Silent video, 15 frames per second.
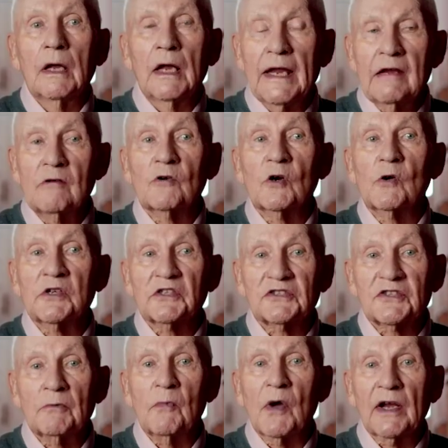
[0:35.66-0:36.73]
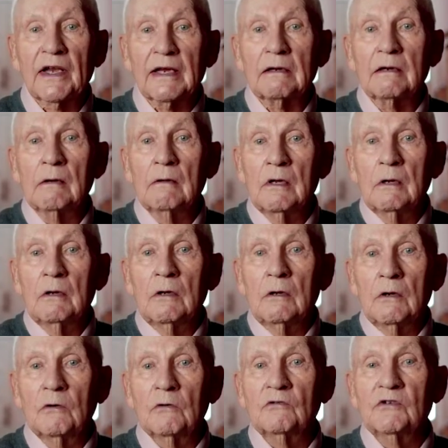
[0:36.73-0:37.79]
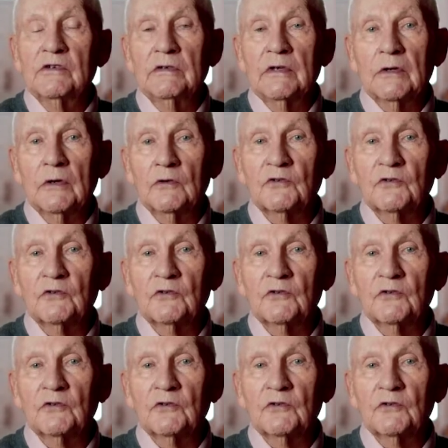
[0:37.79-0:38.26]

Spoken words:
A hero is somebody who